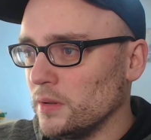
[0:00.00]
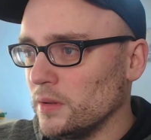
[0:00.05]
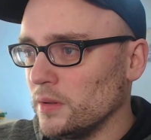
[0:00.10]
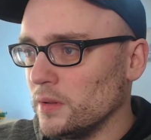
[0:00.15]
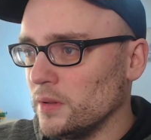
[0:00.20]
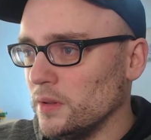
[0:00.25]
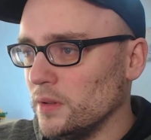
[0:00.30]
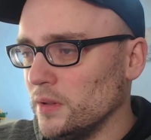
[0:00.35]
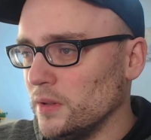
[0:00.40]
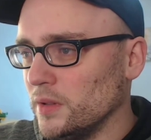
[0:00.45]

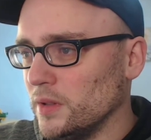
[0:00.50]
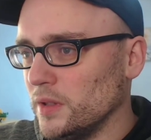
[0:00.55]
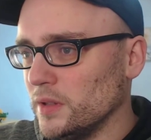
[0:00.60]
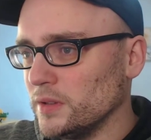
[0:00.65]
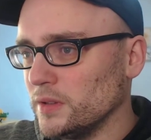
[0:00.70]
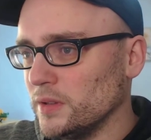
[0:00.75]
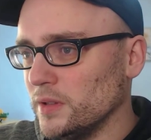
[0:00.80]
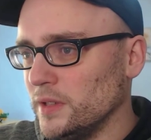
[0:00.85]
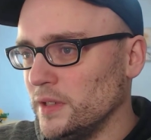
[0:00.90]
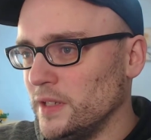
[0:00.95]

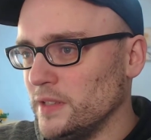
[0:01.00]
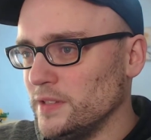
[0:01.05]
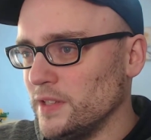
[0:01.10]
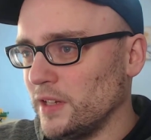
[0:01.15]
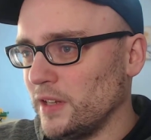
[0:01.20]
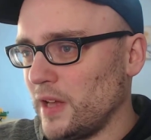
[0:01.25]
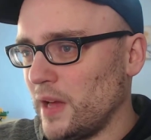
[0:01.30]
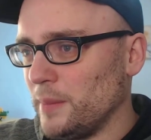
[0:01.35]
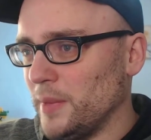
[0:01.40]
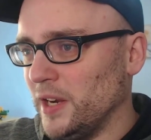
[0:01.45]
Also, it
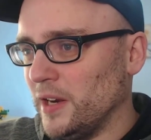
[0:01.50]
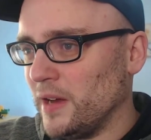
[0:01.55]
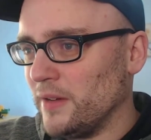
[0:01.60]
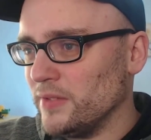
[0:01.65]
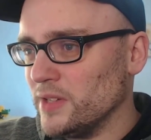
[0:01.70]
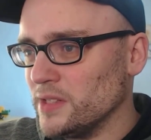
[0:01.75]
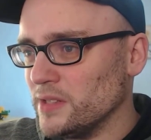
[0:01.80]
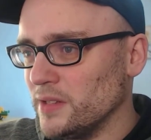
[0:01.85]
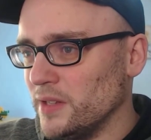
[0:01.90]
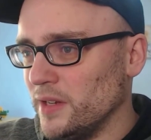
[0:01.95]
doesn't, I mean,
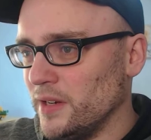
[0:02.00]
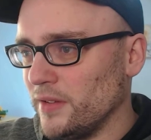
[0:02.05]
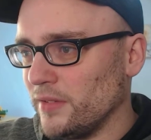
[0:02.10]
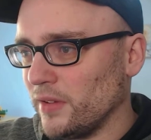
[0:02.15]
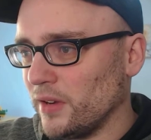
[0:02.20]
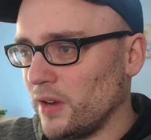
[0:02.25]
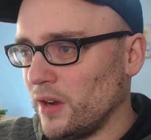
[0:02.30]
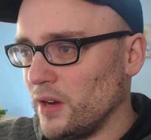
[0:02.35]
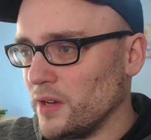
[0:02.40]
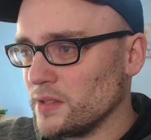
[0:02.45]
obviously it
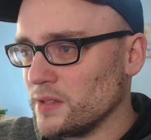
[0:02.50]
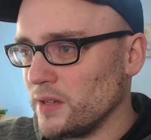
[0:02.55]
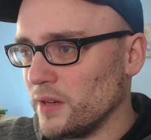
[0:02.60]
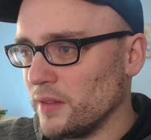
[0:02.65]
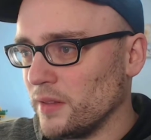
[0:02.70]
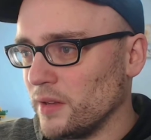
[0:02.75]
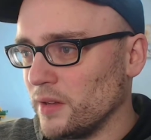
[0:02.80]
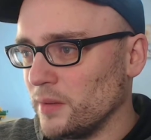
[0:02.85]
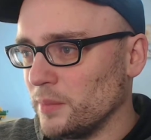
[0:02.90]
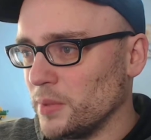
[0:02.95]
doesn't cost
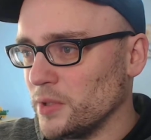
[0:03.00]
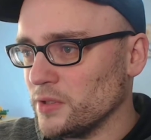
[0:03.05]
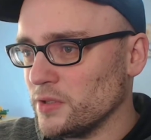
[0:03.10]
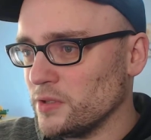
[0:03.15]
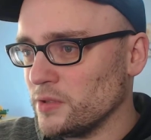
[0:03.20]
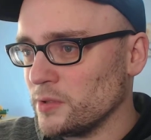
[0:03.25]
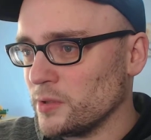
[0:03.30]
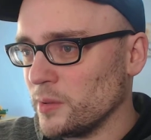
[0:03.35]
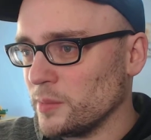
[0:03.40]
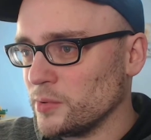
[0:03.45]
anything, and plus
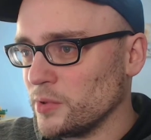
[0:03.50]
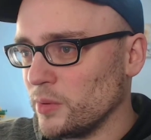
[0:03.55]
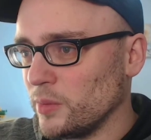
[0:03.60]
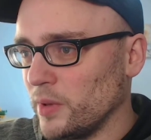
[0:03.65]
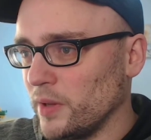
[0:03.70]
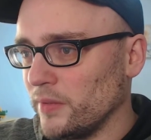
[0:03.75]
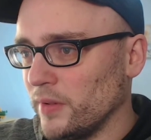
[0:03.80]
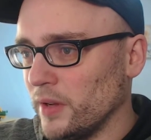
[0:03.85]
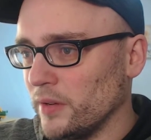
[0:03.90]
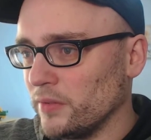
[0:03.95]
subscription will
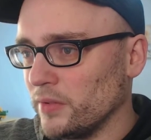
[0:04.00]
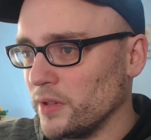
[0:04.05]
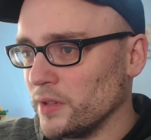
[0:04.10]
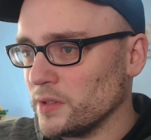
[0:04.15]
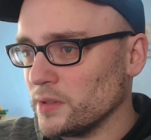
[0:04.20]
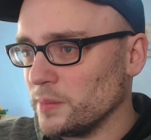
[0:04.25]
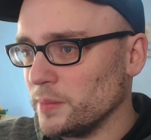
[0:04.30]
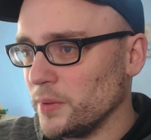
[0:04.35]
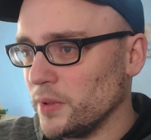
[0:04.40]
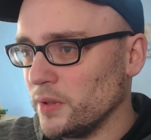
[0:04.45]
have ad-free
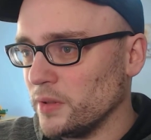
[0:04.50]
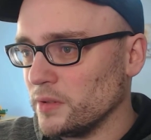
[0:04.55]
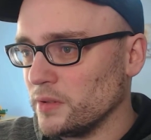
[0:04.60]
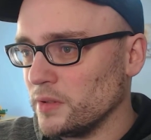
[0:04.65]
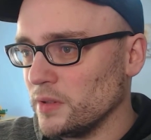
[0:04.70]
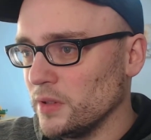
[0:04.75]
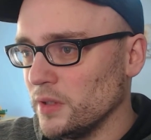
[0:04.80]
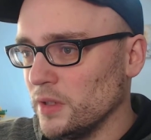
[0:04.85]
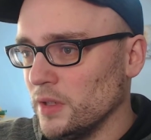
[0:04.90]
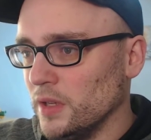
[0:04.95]
experience.